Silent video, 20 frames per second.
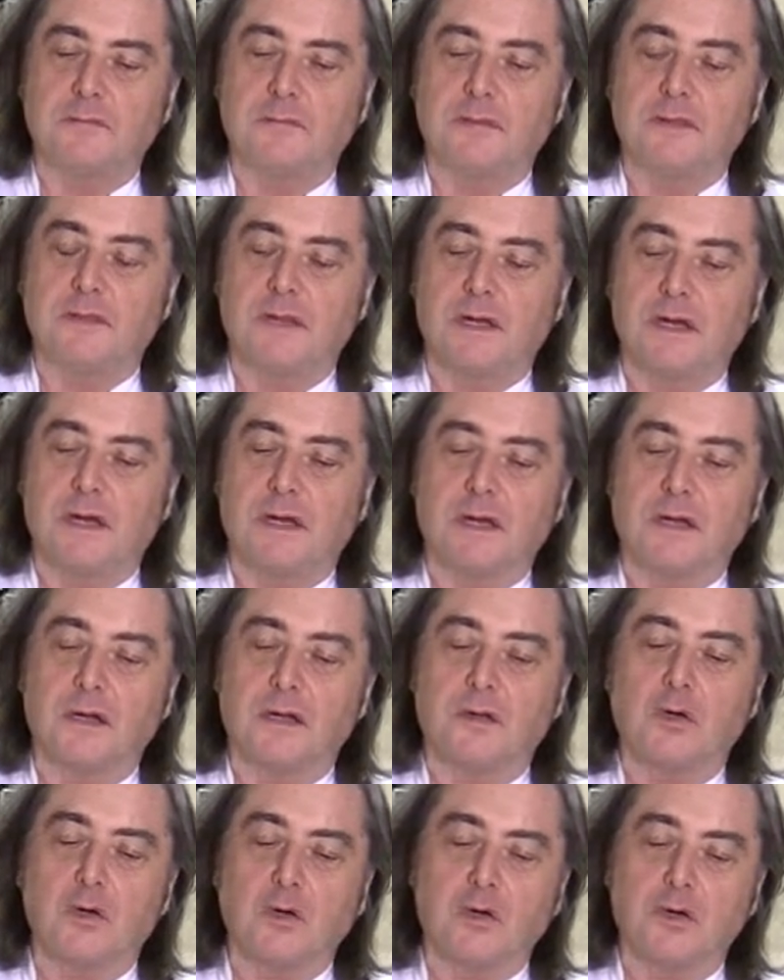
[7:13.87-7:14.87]
with a uh,
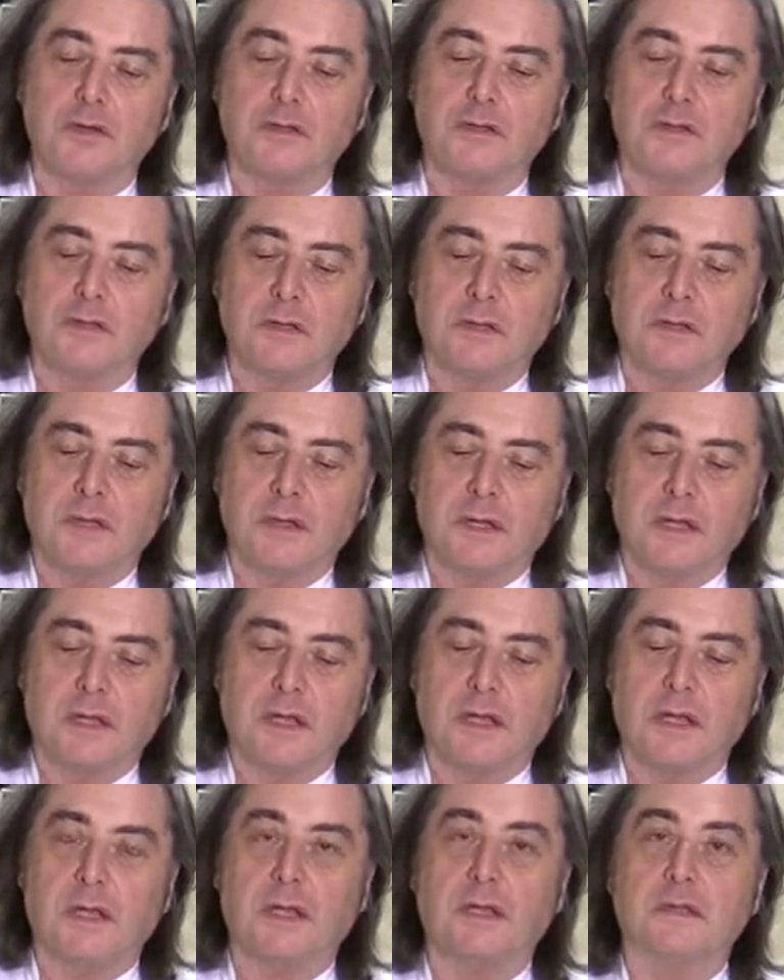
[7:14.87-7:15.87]
gourd
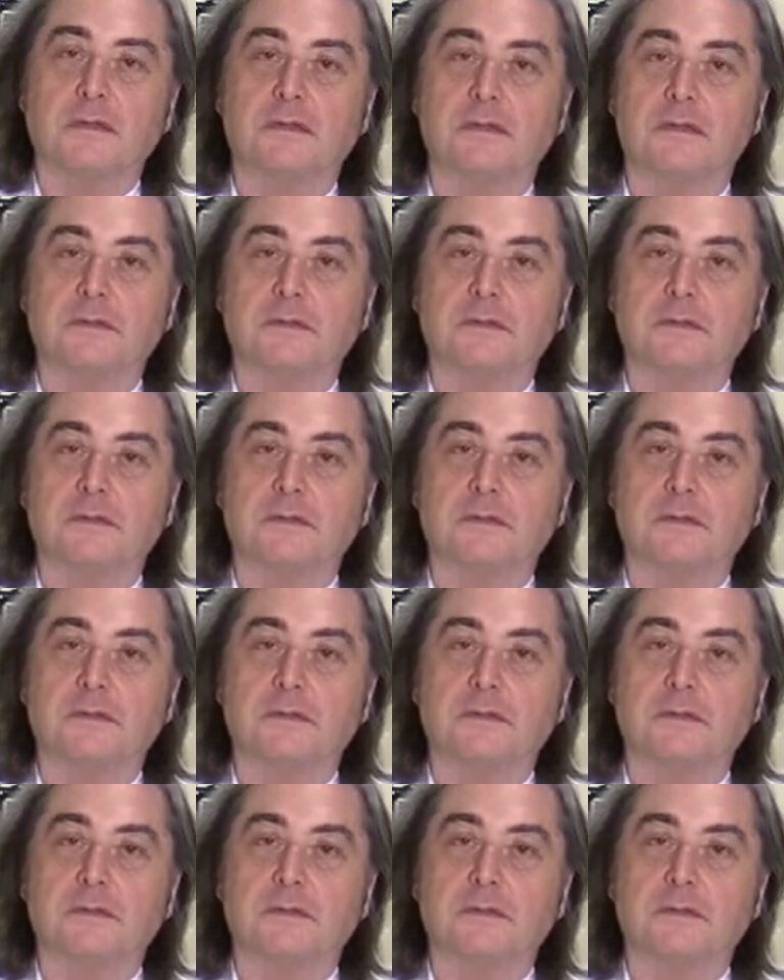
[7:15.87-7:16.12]
and